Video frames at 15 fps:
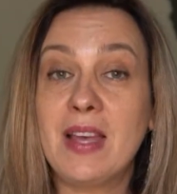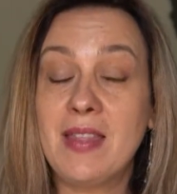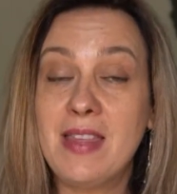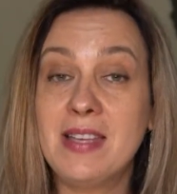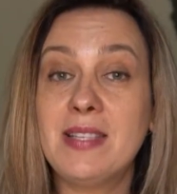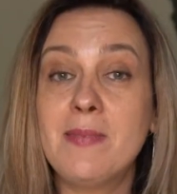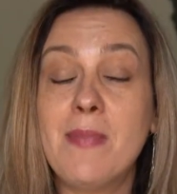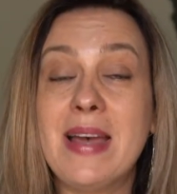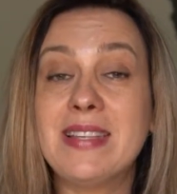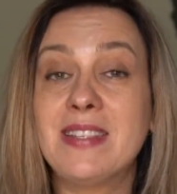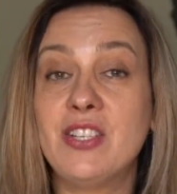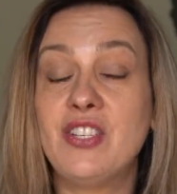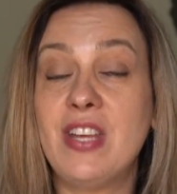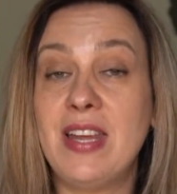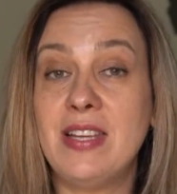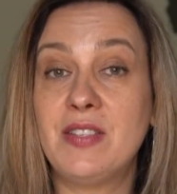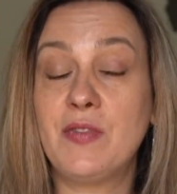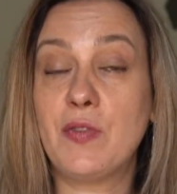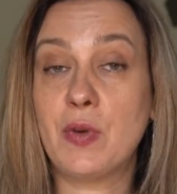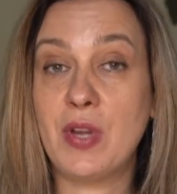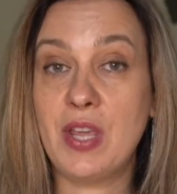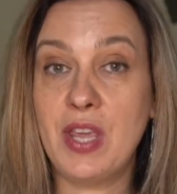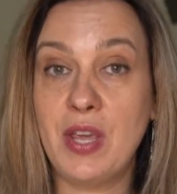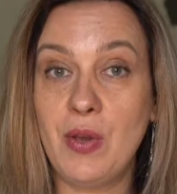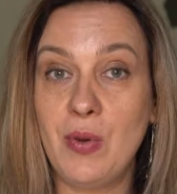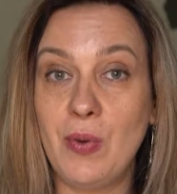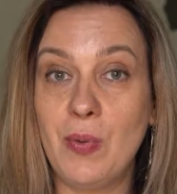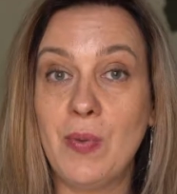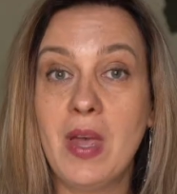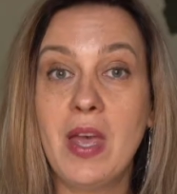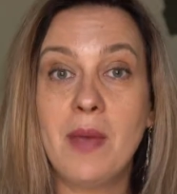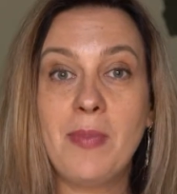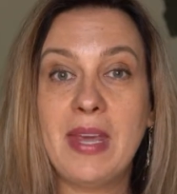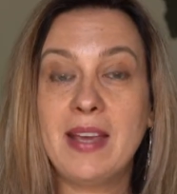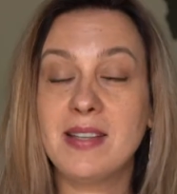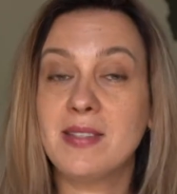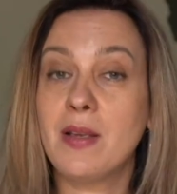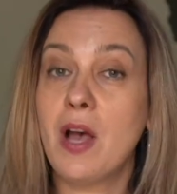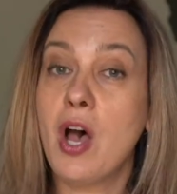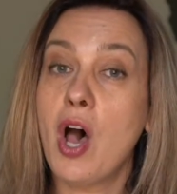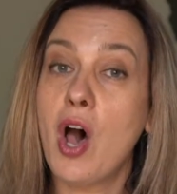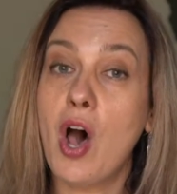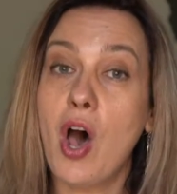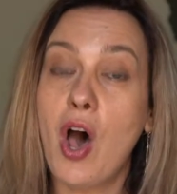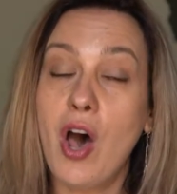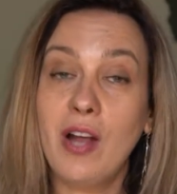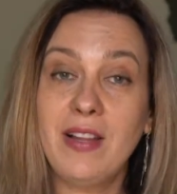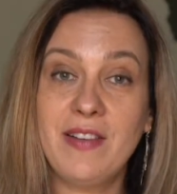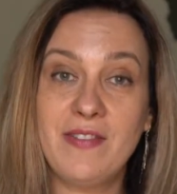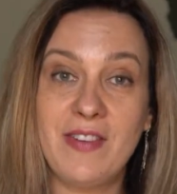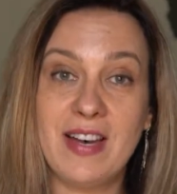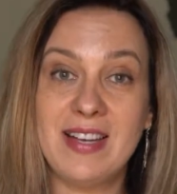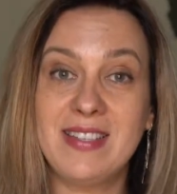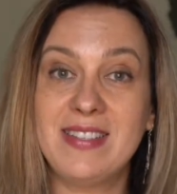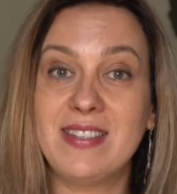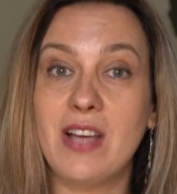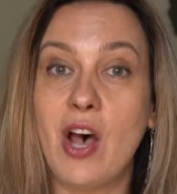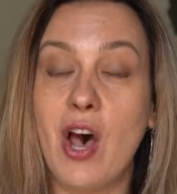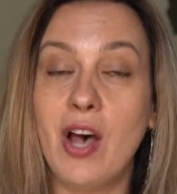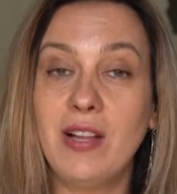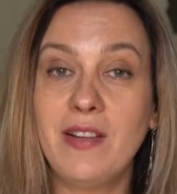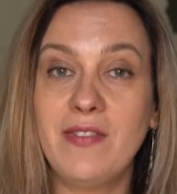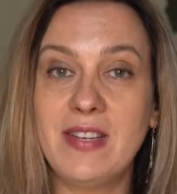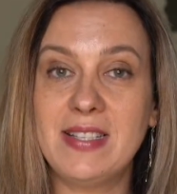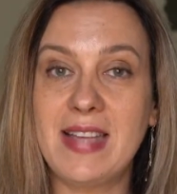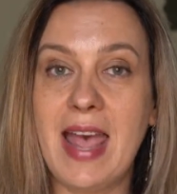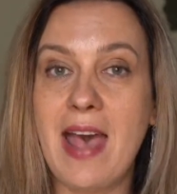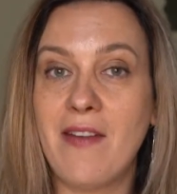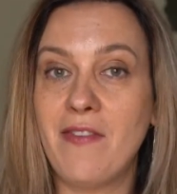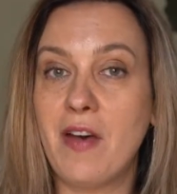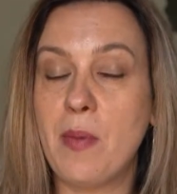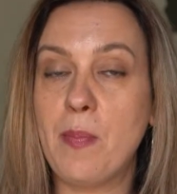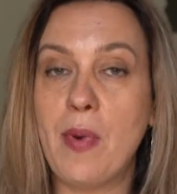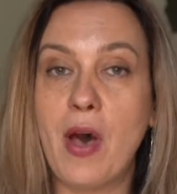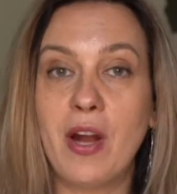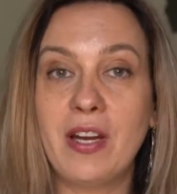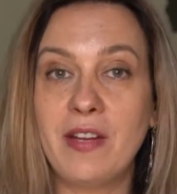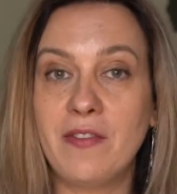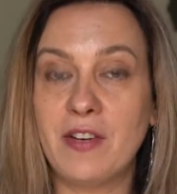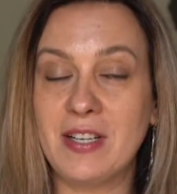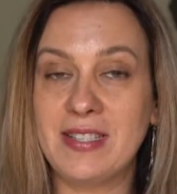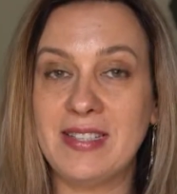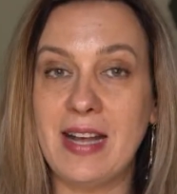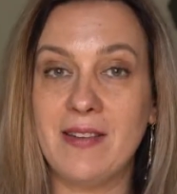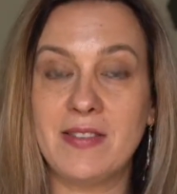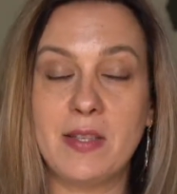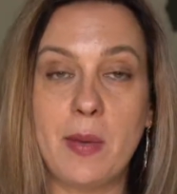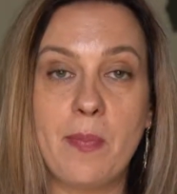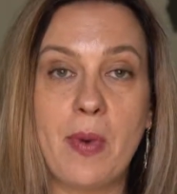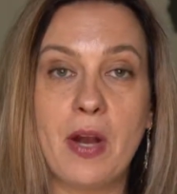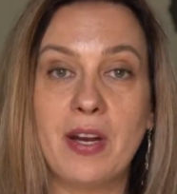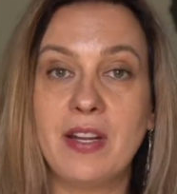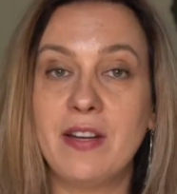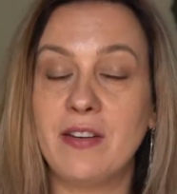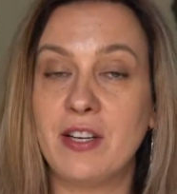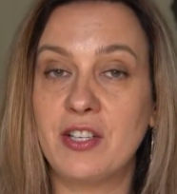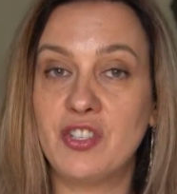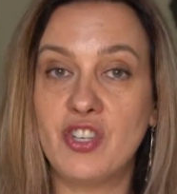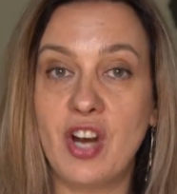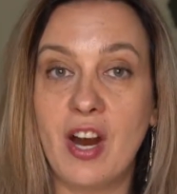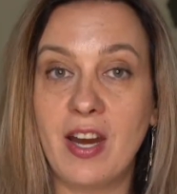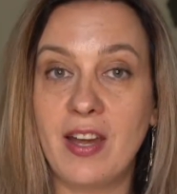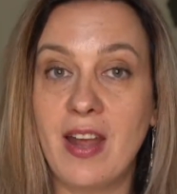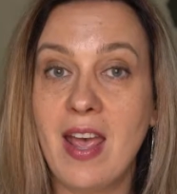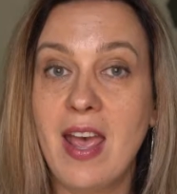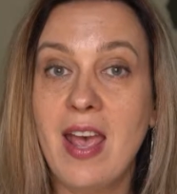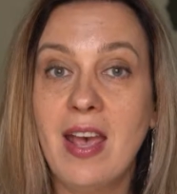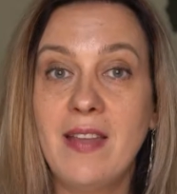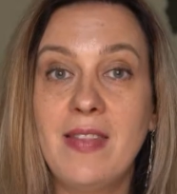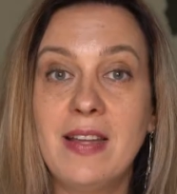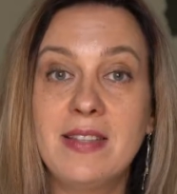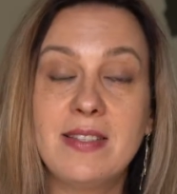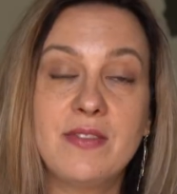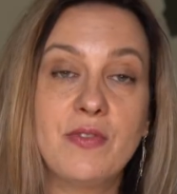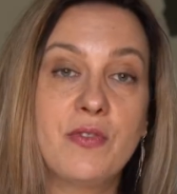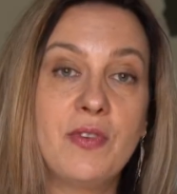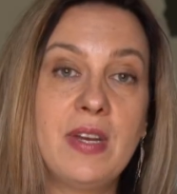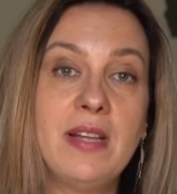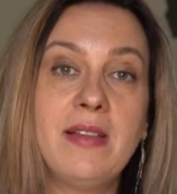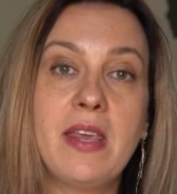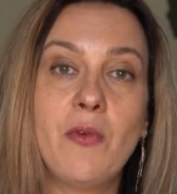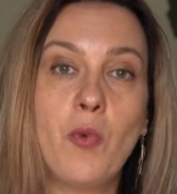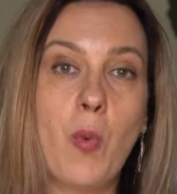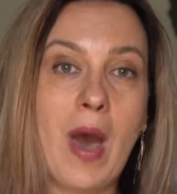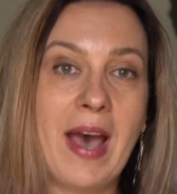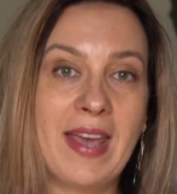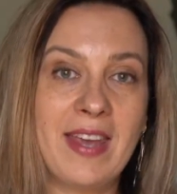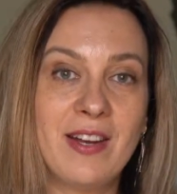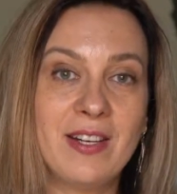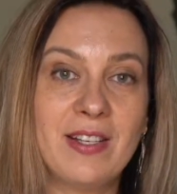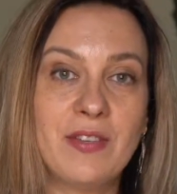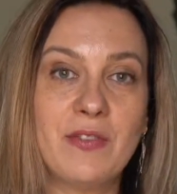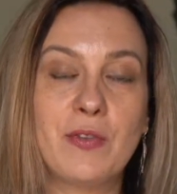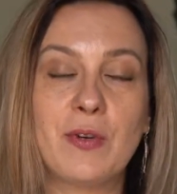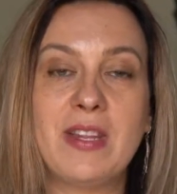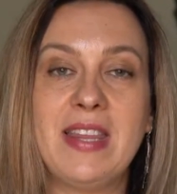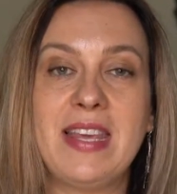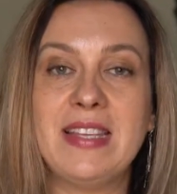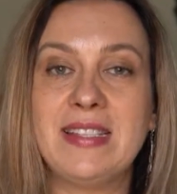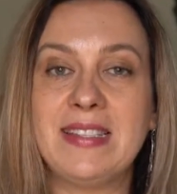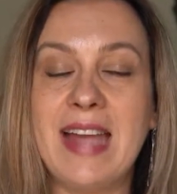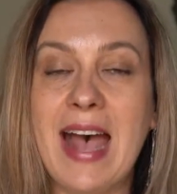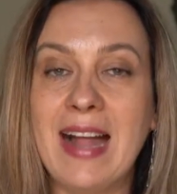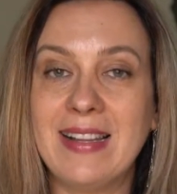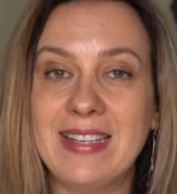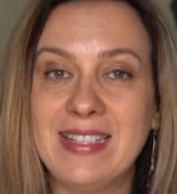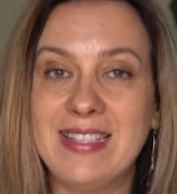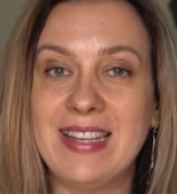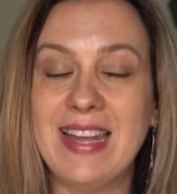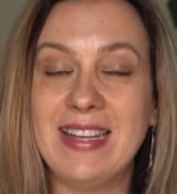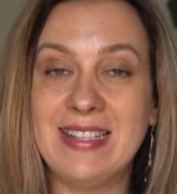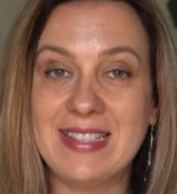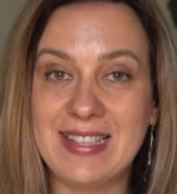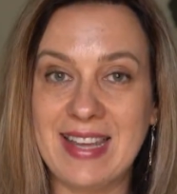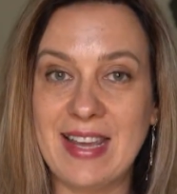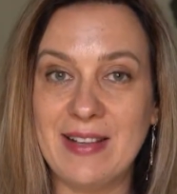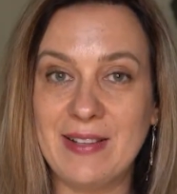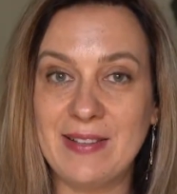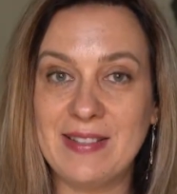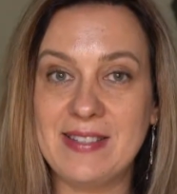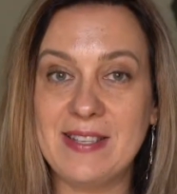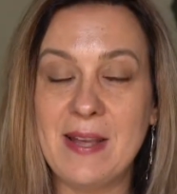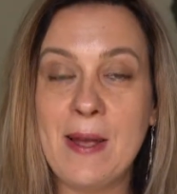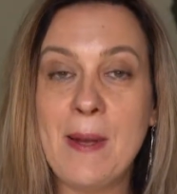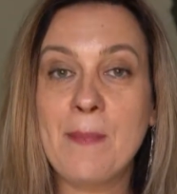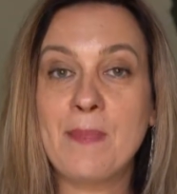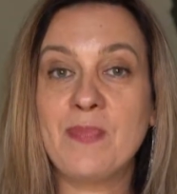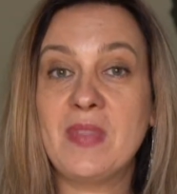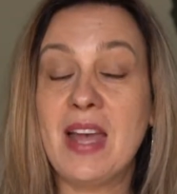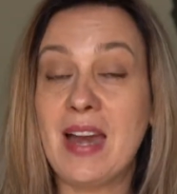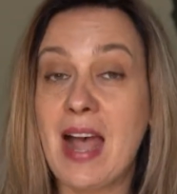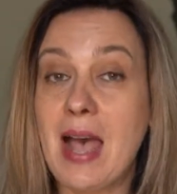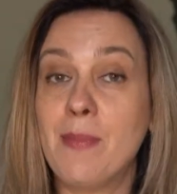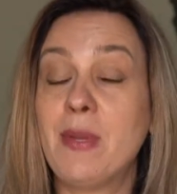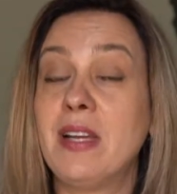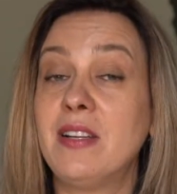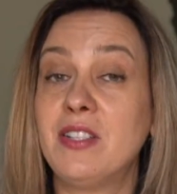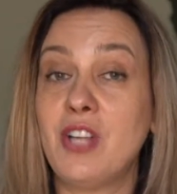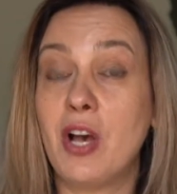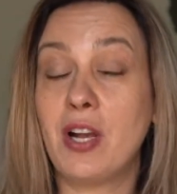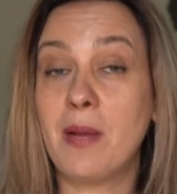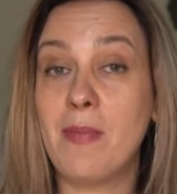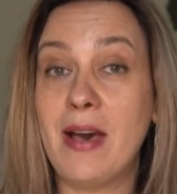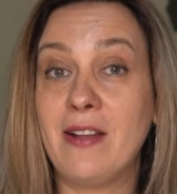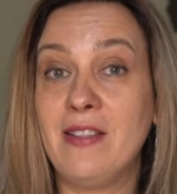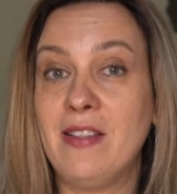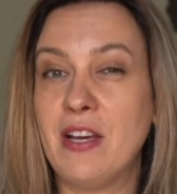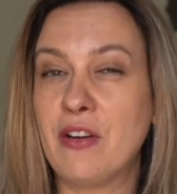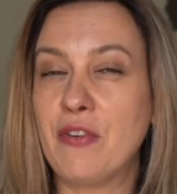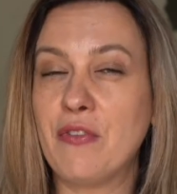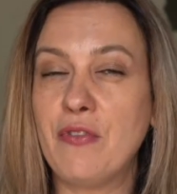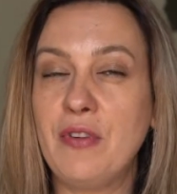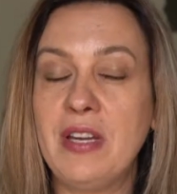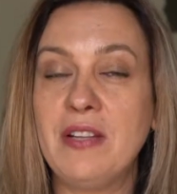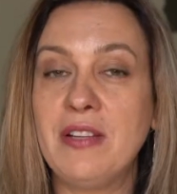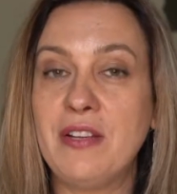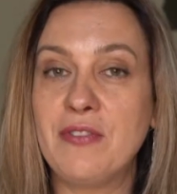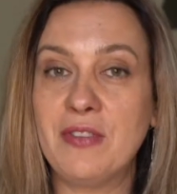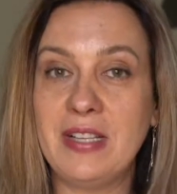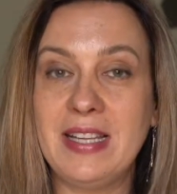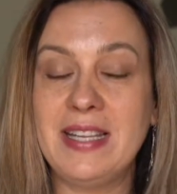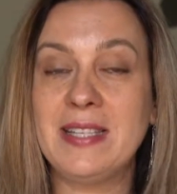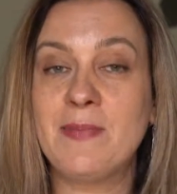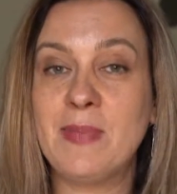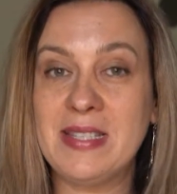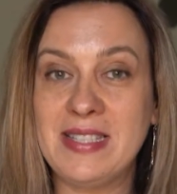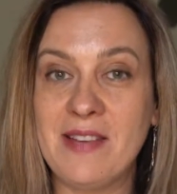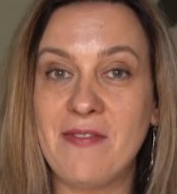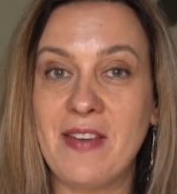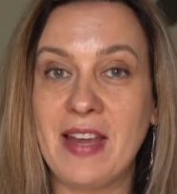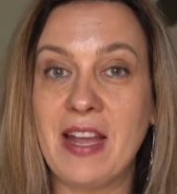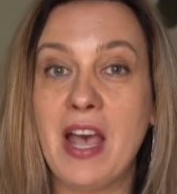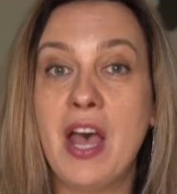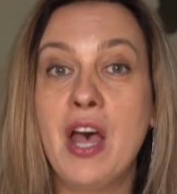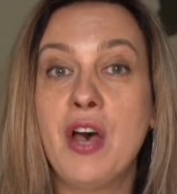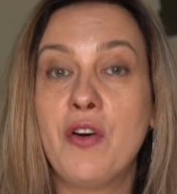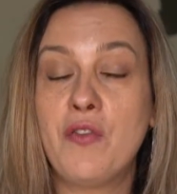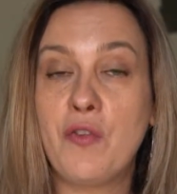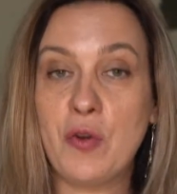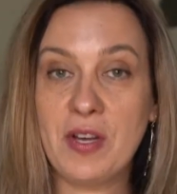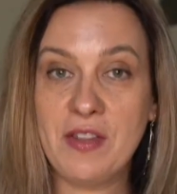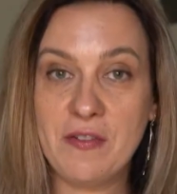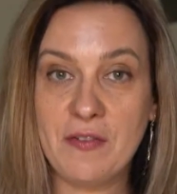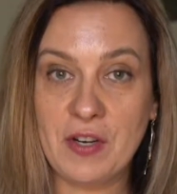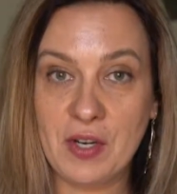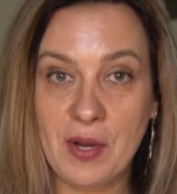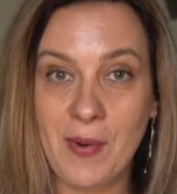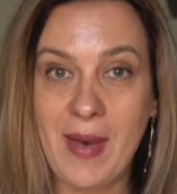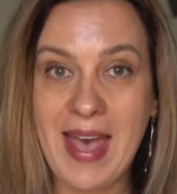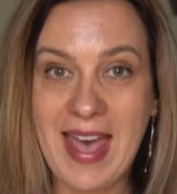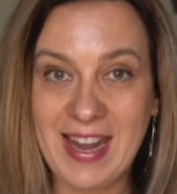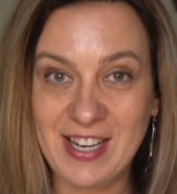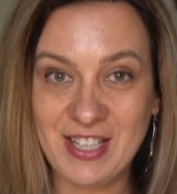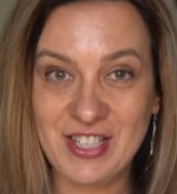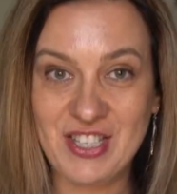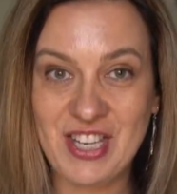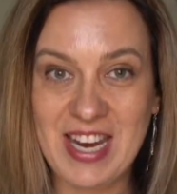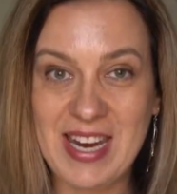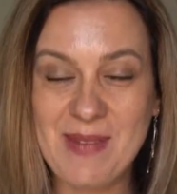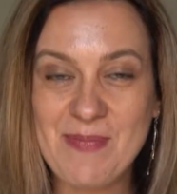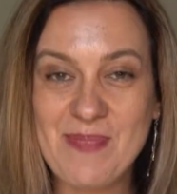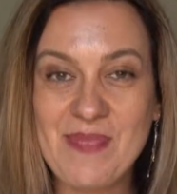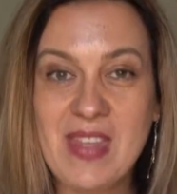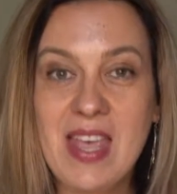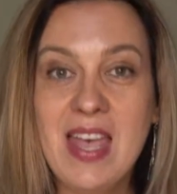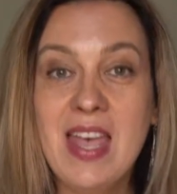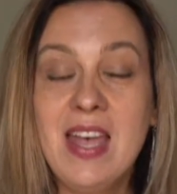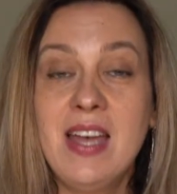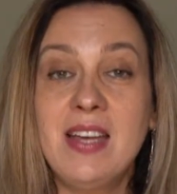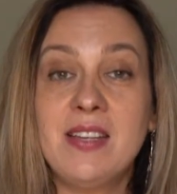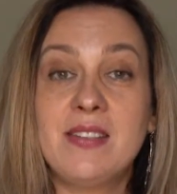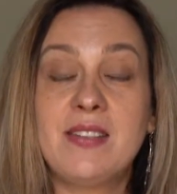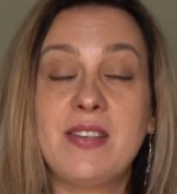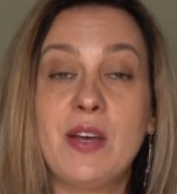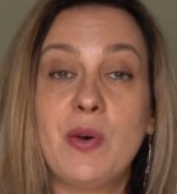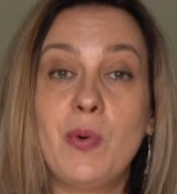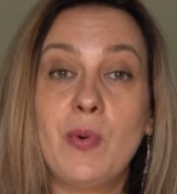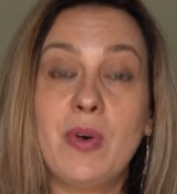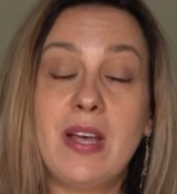This message is for you because all of us have a part of ourselves, a part in our chart that's really wired for these talents and skills that I'm going to talk about that are really, really specific for the Virgo energy. So,